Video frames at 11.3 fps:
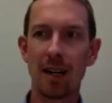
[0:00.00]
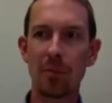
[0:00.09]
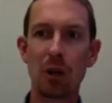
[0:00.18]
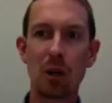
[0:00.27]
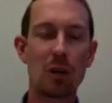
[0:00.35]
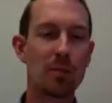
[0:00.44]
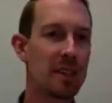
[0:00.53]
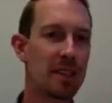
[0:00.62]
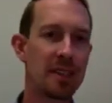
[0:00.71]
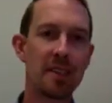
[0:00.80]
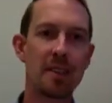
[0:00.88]

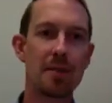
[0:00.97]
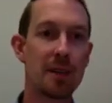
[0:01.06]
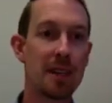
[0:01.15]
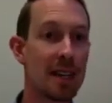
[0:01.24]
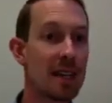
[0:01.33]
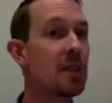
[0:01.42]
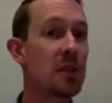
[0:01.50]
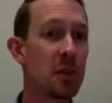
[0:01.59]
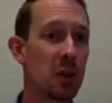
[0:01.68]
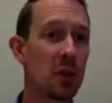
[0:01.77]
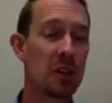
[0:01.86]
purpose
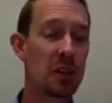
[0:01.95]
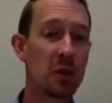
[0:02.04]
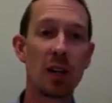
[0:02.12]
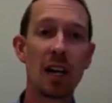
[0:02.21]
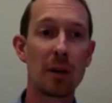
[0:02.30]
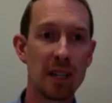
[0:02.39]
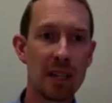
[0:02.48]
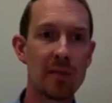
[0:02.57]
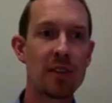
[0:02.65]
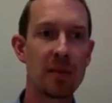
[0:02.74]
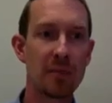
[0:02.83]
is, or describe what
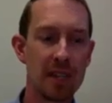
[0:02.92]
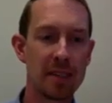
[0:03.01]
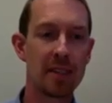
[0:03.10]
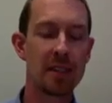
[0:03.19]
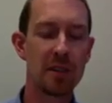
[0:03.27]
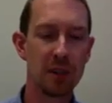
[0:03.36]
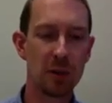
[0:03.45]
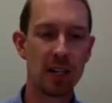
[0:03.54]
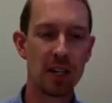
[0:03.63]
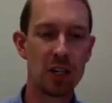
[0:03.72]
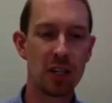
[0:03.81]
gives them that sense of
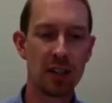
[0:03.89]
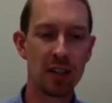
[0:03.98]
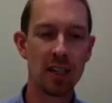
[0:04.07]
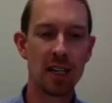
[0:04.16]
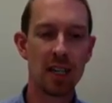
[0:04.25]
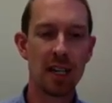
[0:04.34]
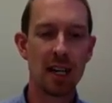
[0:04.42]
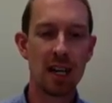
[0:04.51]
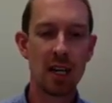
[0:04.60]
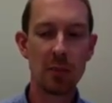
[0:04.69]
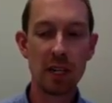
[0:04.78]
direction.
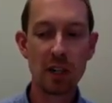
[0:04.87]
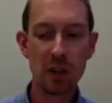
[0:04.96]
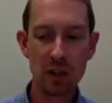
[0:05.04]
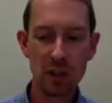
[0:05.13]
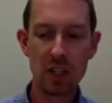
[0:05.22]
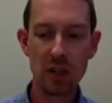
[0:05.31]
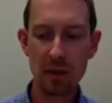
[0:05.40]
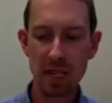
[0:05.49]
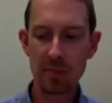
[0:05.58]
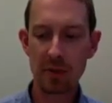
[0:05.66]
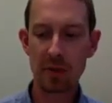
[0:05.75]
And we encourage
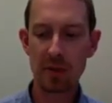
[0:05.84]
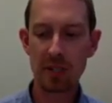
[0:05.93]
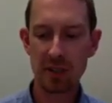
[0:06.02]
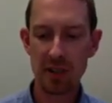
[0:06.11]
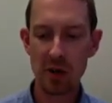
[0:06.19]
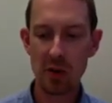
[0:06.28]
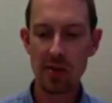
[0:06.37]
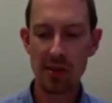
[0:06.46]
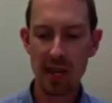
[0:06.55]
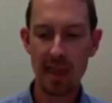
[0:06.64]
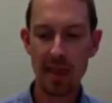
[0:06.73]
people to note
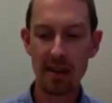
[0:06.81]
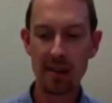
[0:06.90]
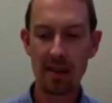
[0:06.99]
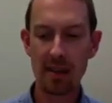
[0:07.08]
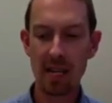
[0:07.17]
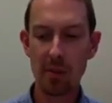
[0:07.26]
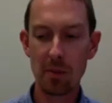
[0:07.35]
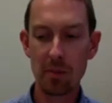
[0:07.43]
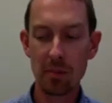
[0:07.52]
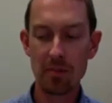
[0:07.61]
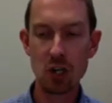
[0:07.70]
that it
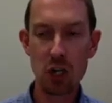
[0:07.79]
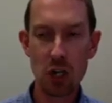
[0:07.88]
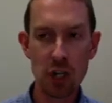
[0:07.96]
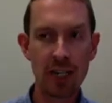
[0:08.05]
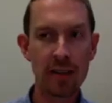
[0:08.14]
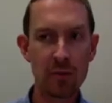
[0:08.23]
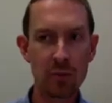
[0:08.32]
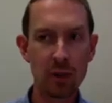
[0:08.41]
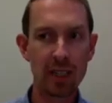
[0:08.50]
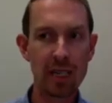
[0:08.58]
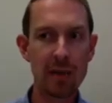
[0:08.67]
shouldn't
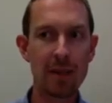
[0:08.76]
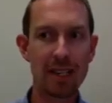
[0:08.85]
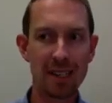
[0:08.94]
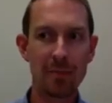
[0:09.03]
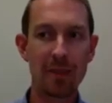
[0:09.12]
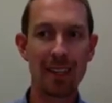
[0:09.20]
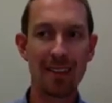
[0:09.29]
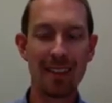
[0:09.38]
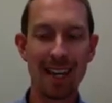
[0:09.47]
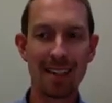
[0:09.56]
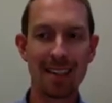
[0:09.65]
really be something
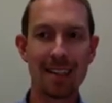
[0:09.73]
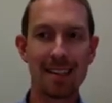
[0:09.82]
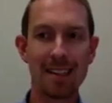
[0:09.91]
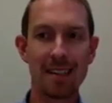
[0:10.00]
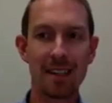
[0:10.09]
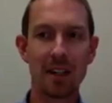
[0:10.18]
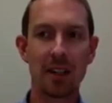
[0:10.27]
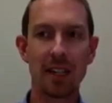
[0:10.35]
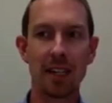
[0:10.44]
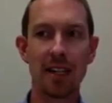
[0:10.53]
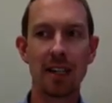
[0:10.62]
that is
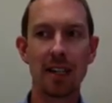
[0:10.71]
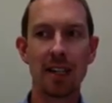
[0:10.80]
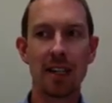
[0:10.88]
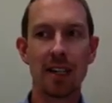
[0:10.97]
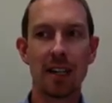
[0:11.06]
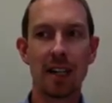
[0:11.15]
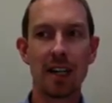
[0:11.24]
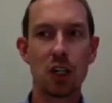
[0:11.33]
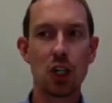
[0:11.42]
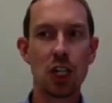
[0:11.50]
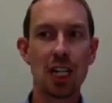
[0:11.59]
necessarily
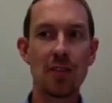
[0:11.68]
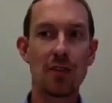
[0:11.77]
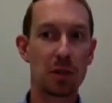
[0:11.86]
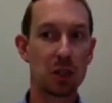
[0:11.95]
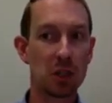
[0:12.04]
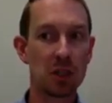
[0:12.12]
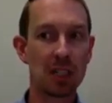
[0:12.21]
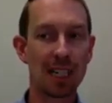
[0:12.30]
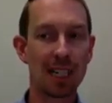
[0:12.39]
achievable.